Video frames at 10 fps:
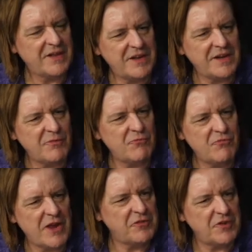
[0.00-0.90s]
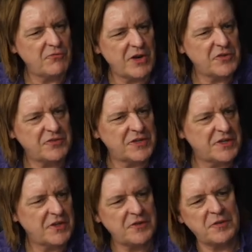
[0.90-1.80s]
kind of res registered in
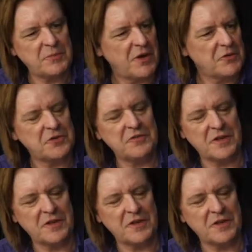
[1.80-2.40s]
her subconscious